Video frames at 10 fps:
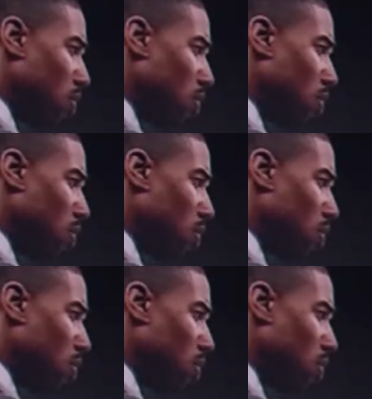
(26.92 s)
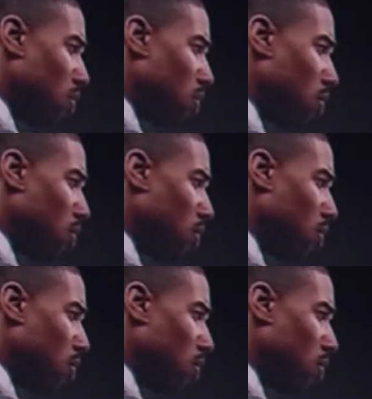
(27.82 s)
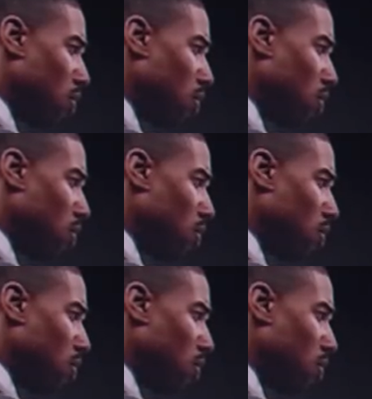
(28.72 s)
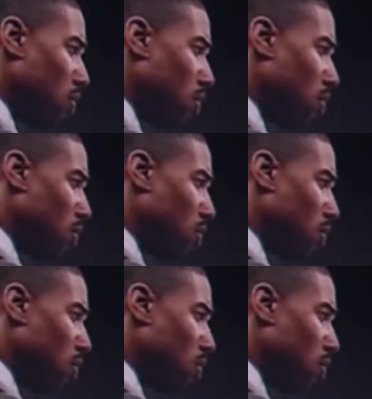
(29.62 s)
(not speaking)